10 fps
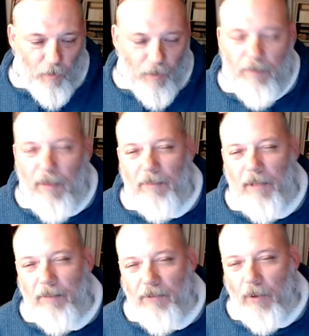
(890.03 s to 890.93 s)
we had
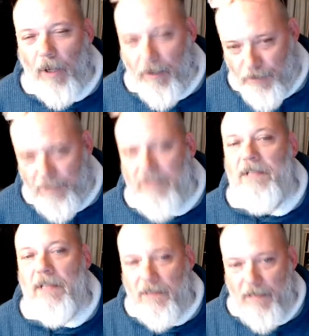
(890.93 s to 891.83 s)
bumped up to
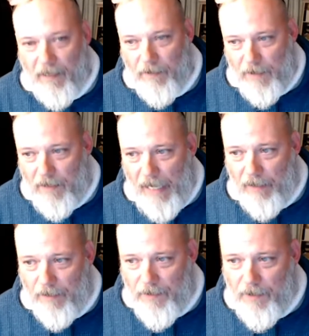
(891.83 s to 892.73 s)

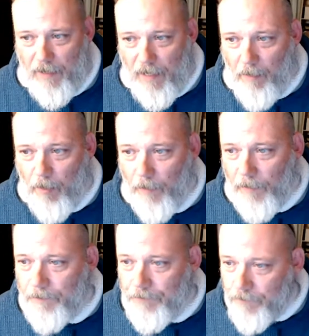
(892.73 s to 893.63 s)
$106,000 at that
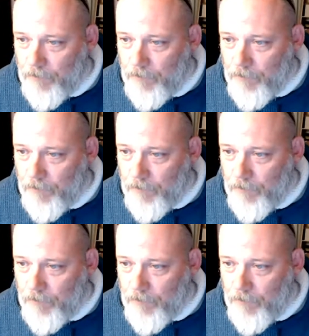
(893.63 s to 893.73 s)
point.